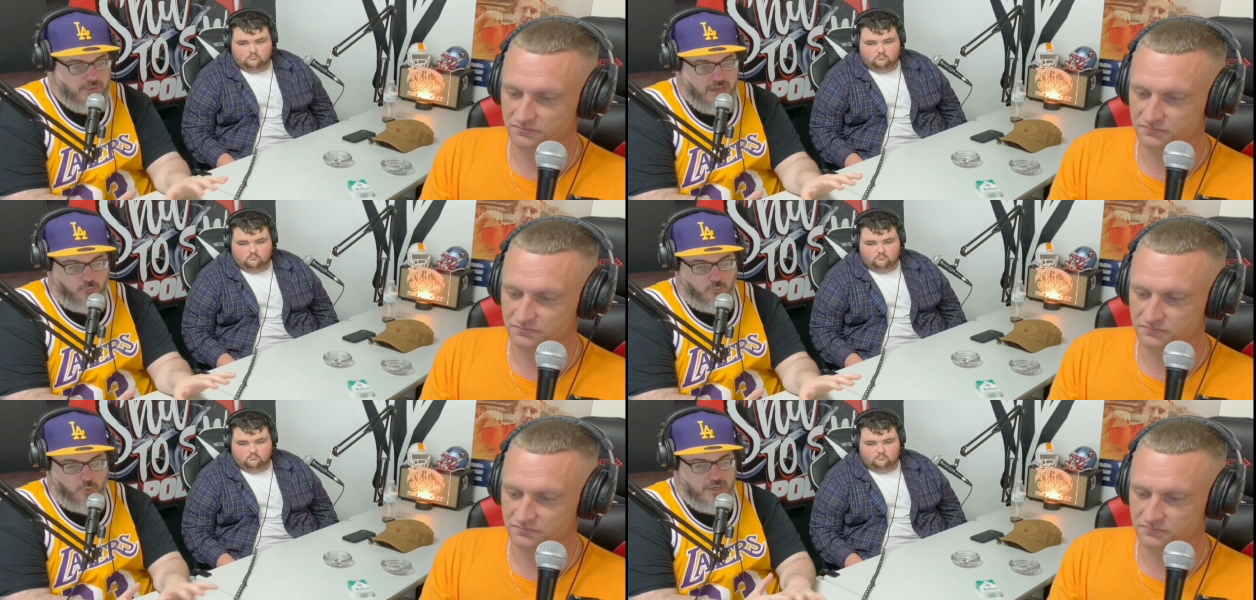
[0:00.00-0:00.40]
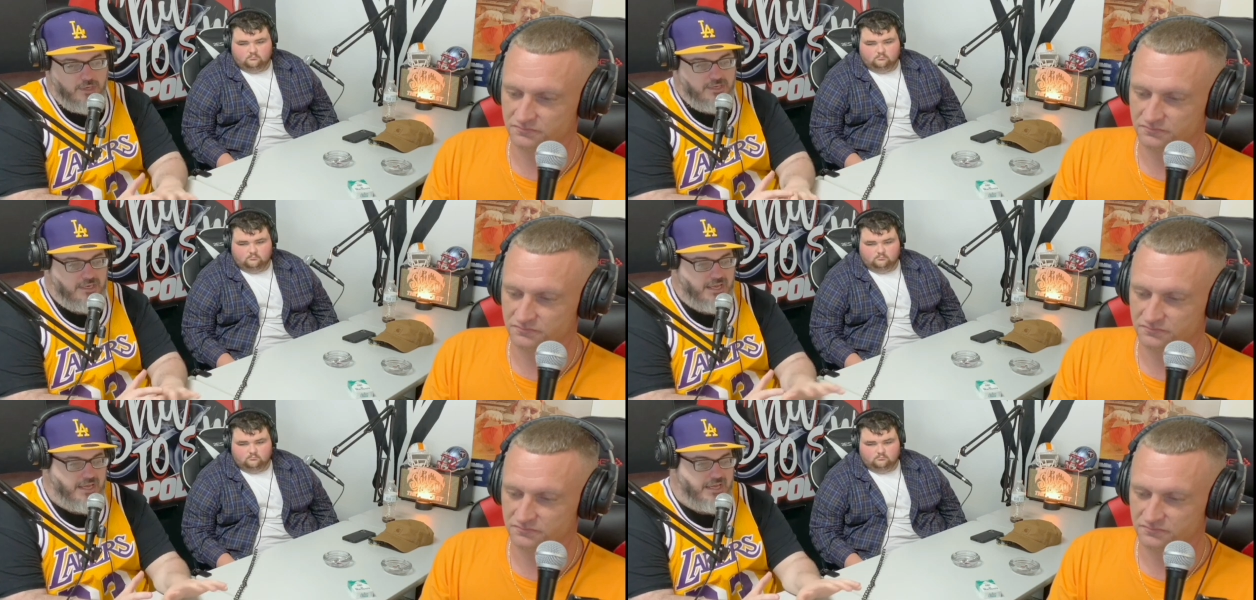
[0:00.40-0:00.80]
Speaker 1: one
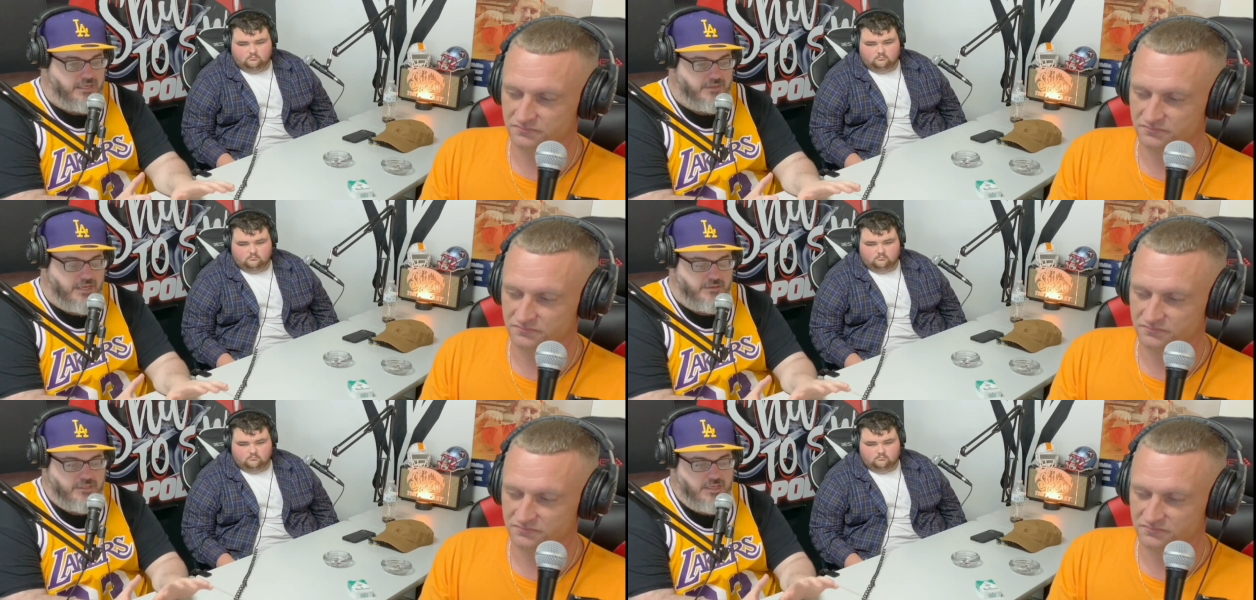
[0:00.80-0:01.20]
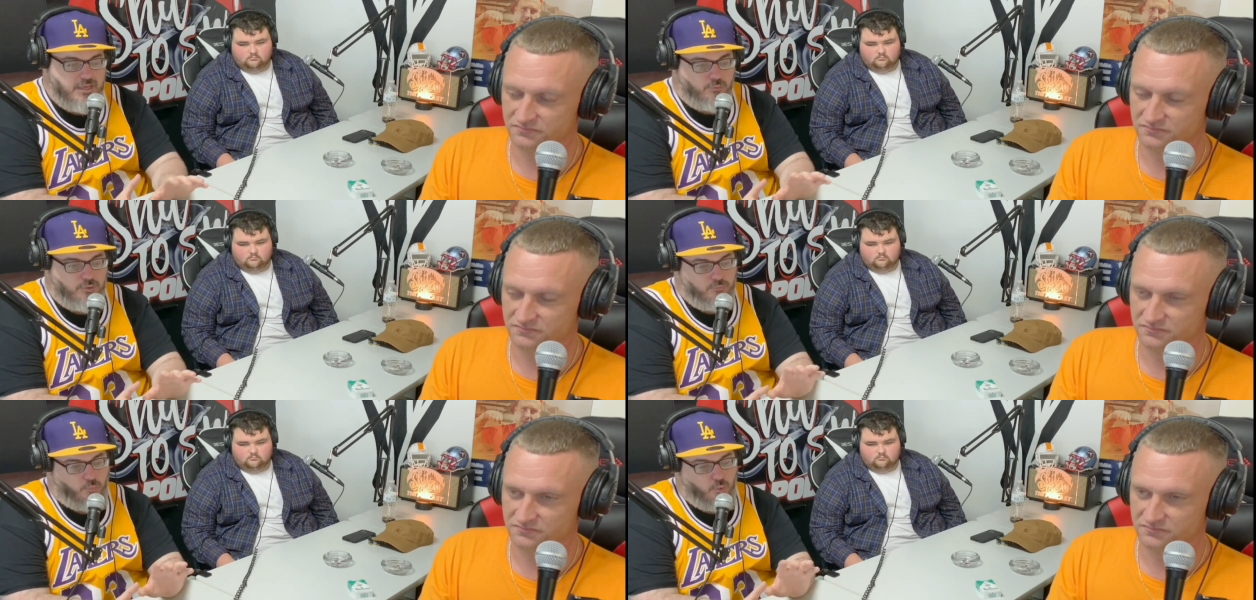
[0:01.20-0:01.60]
day that that when
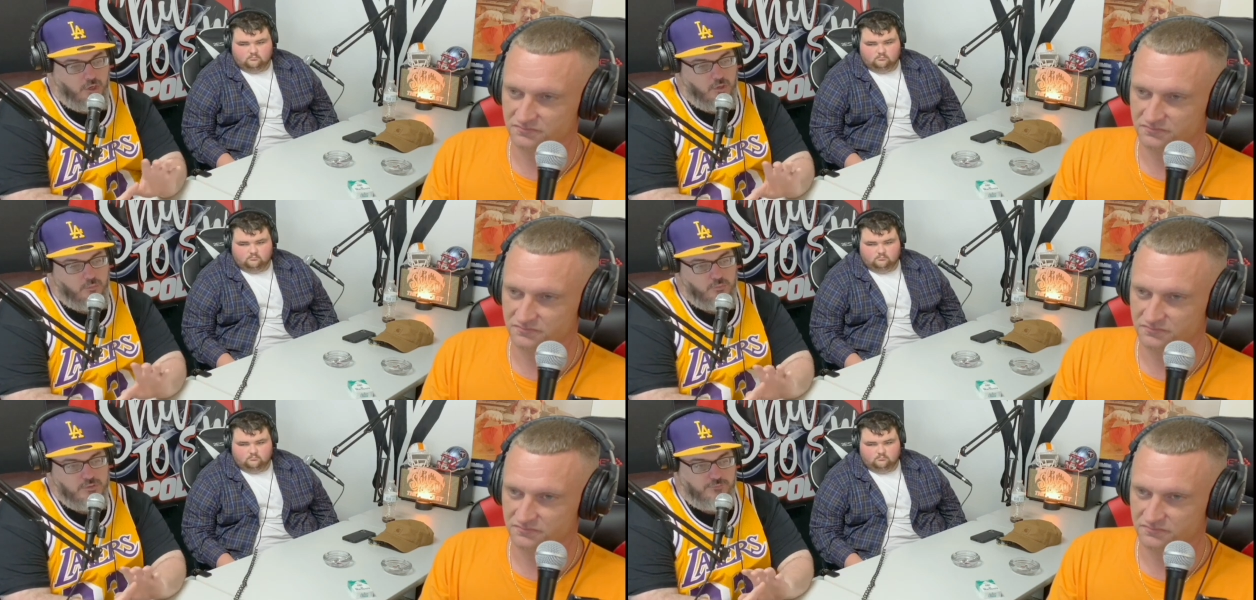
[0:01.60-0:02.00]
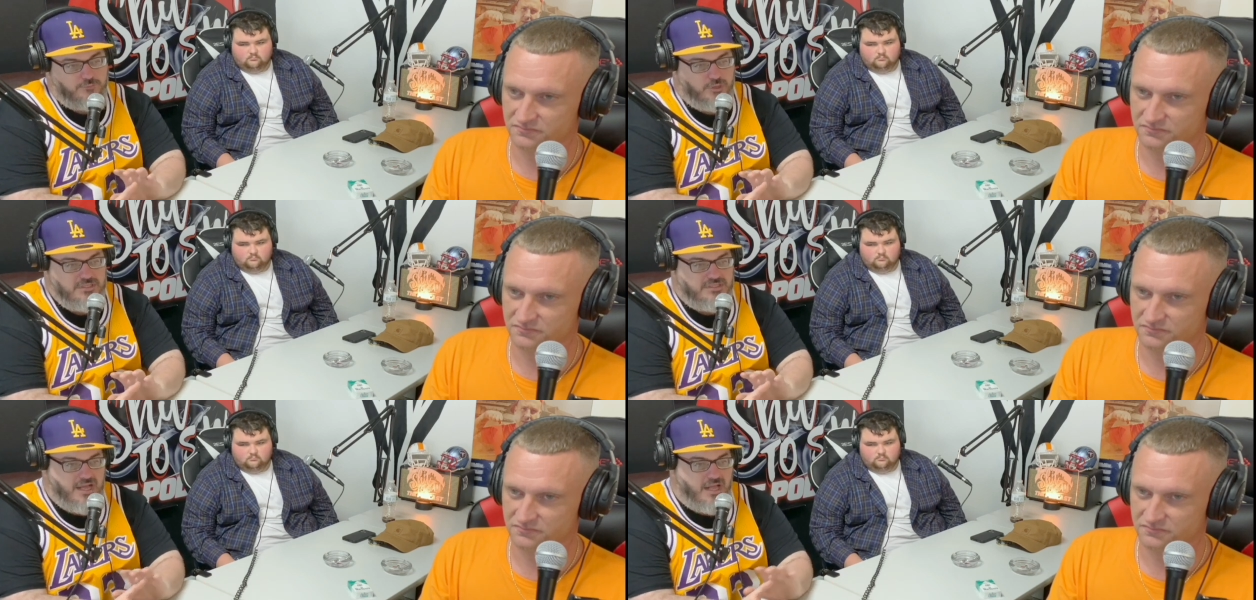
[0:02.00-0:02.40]
Worm was
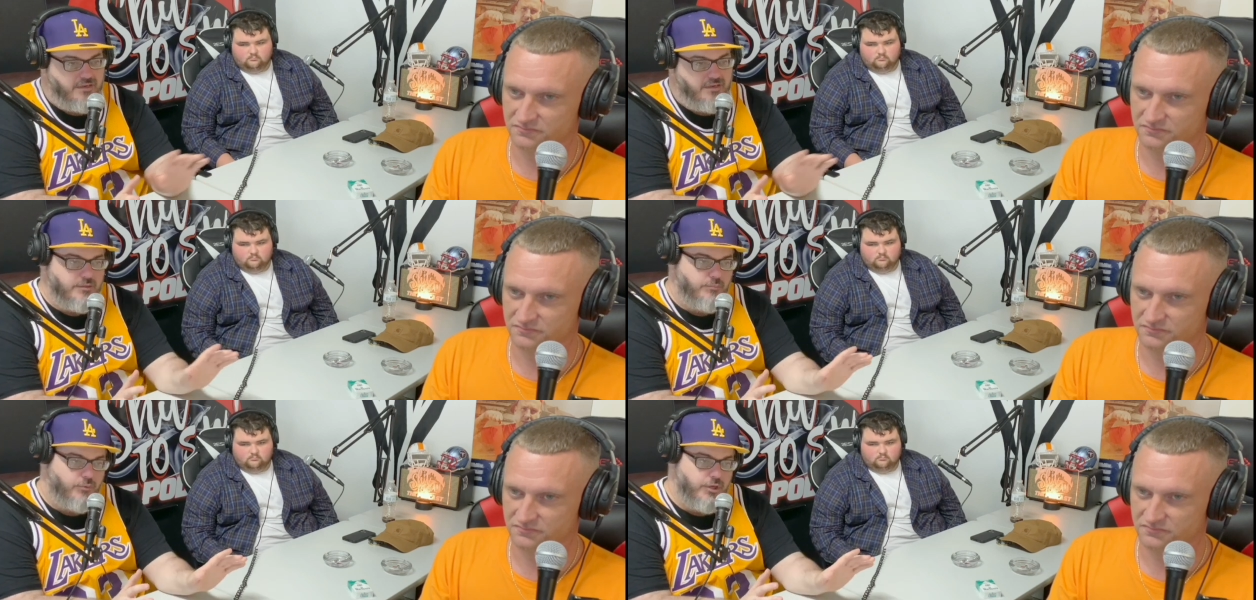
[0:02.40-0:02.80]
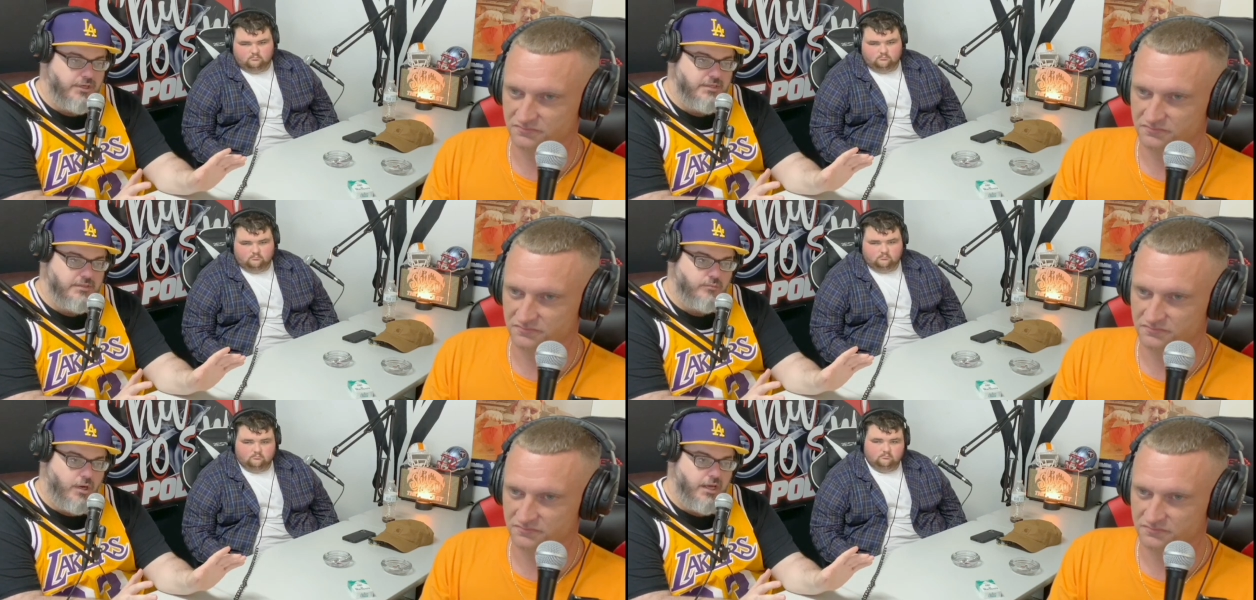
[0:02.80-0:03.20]
freestyling in the
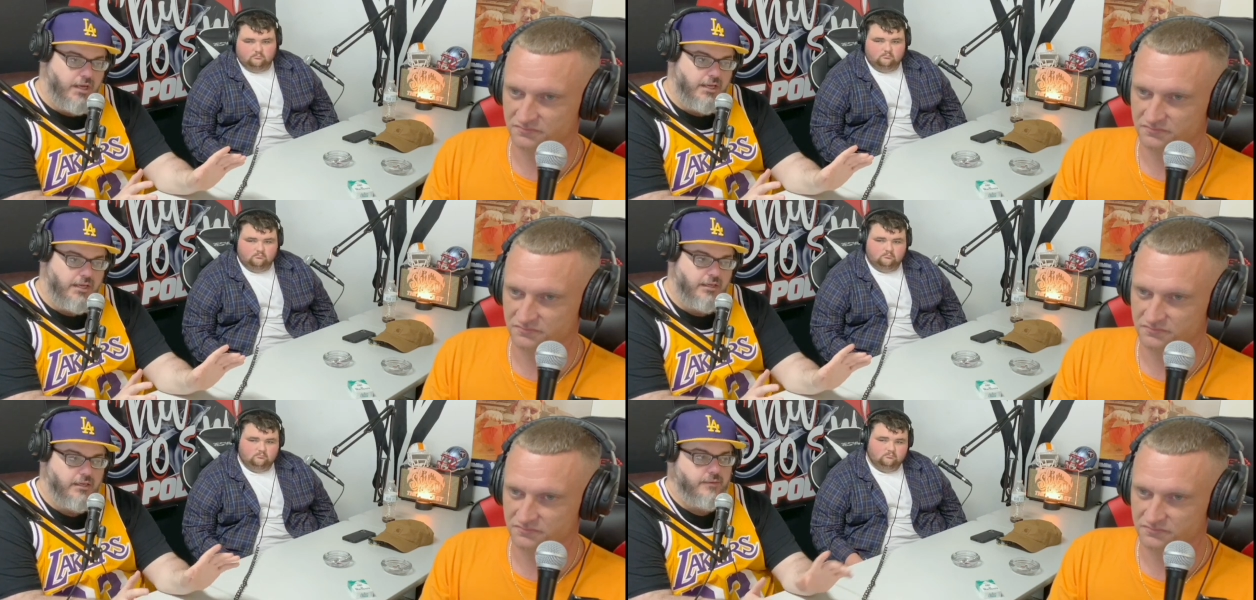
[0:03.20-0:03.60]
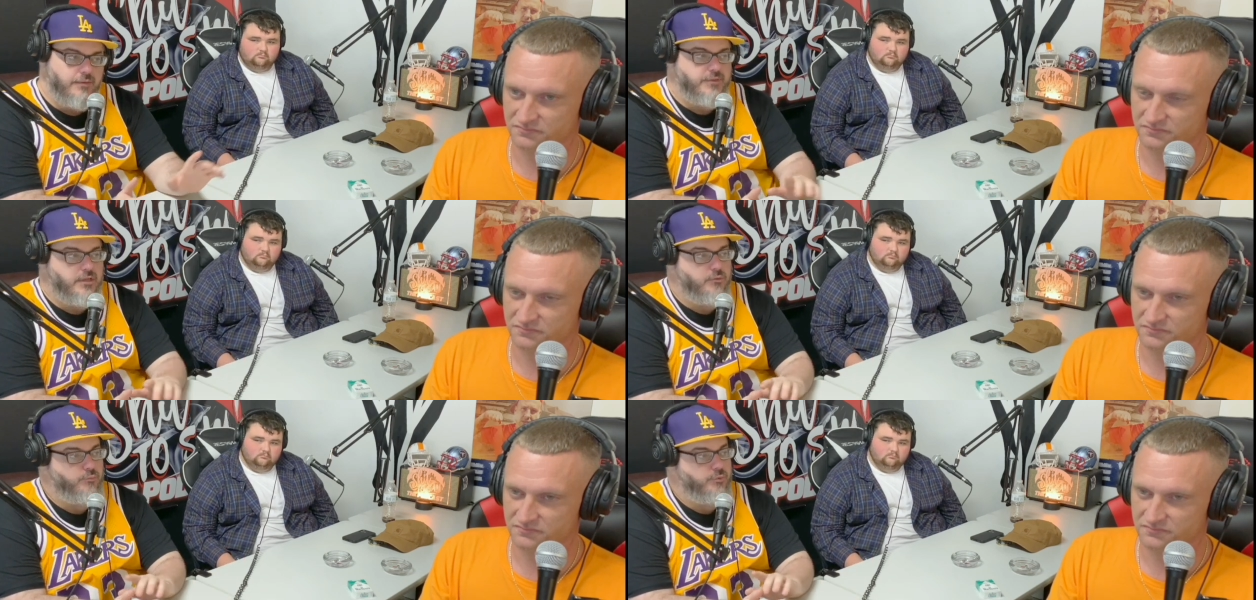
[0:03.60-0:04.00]
breezeway,
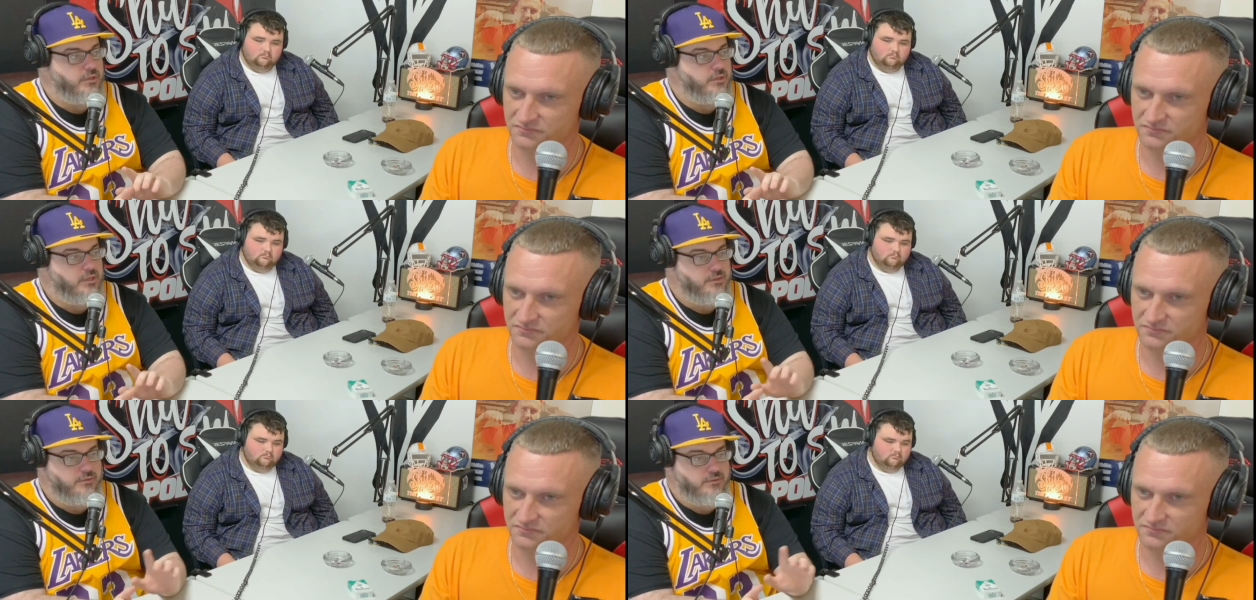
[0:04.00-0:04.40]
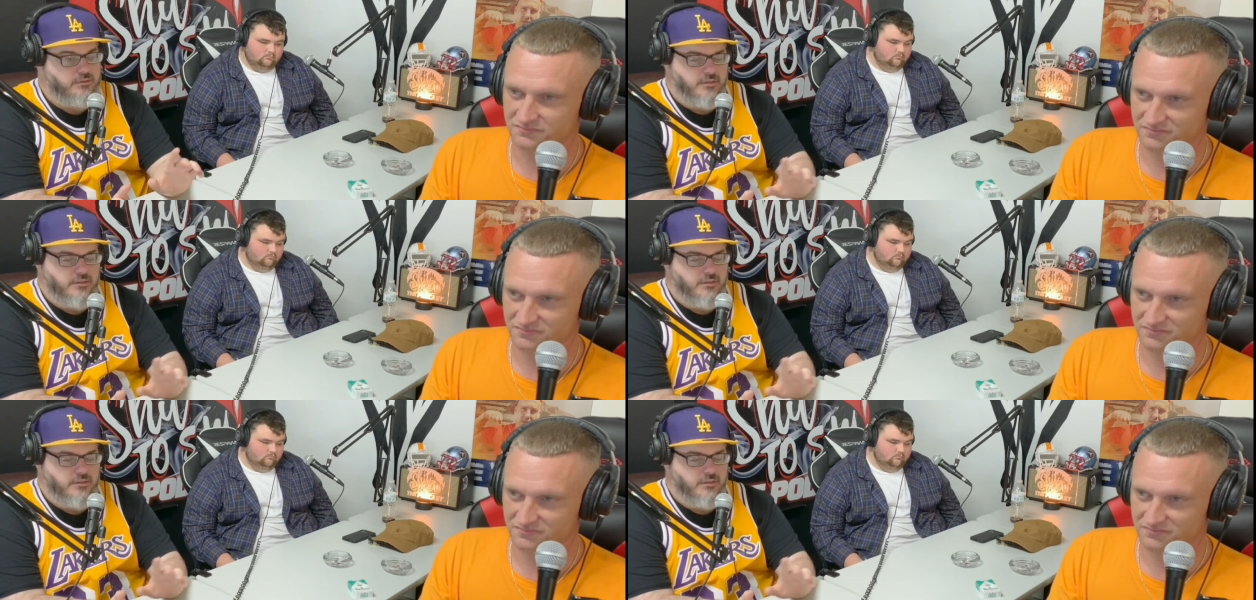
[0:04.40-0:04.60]
when